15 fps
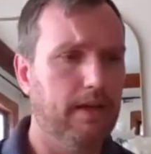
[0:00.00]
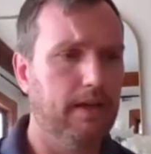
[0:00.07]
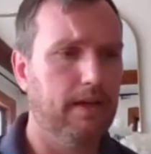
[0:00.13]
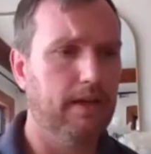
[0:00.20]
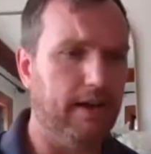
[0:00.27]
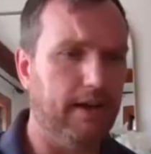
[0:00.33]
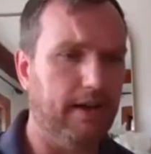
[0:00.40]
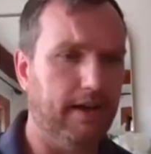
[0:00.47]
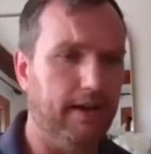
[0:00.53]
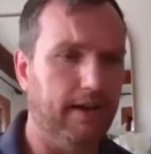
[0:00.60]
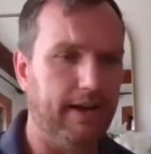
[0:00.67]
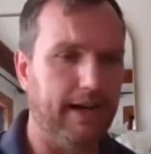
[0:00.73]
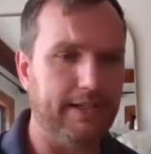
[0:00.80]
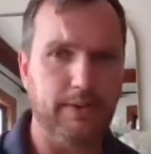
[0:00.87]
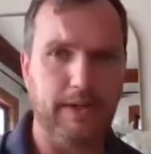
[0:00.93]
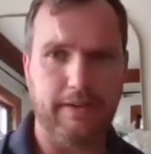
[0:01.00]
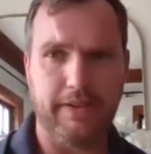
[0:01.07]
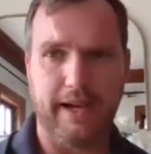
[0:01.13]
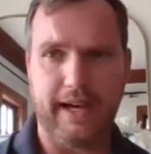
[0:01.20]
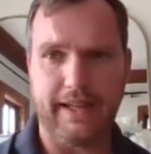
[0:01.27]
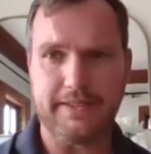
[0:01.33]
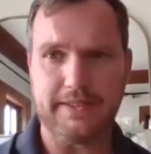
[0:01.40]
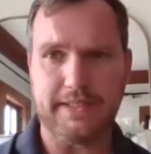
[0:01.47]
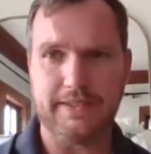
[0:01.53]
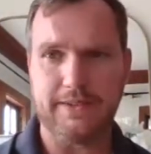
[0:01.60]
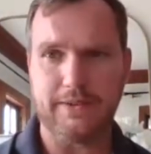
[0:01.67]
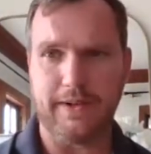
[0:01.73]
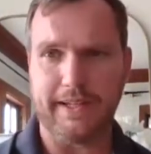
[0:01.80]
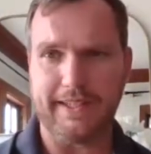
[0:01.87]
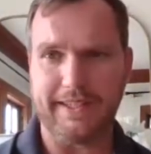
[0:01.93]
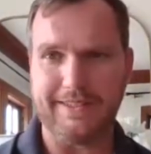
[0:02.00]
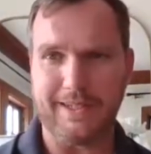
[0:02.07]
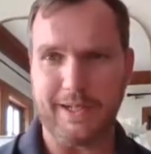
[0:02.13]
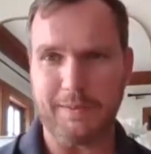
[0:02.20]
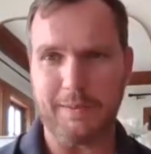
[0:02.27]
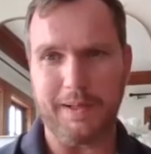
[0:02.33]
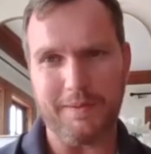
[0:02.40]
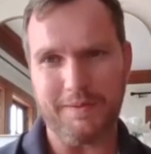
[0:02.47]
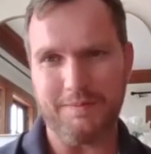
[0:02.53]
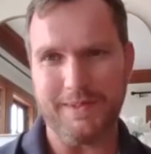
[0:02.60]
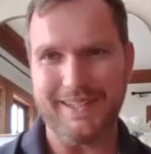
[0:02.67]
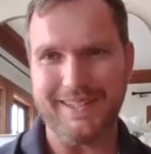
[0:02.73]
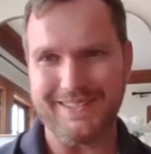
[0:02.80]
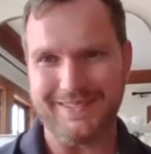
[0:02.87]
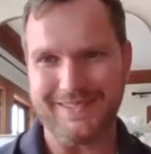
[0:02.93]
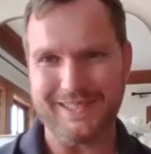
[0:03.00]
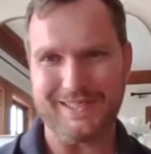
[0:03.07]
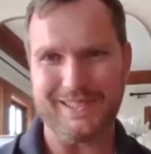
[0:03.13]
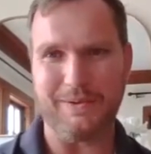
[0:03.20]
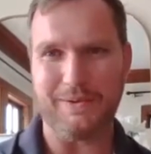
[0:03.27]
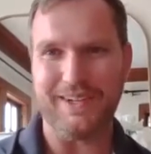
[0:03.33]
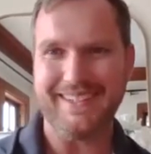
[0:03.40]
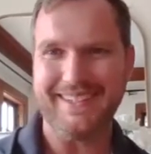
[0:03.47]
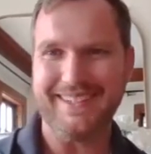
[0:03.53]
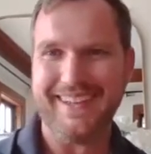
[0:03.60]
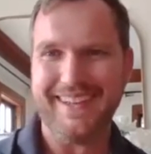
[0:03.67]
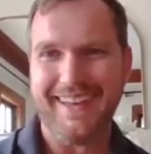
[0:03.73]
I do have the hot seat, so I can talk about me as much as I want.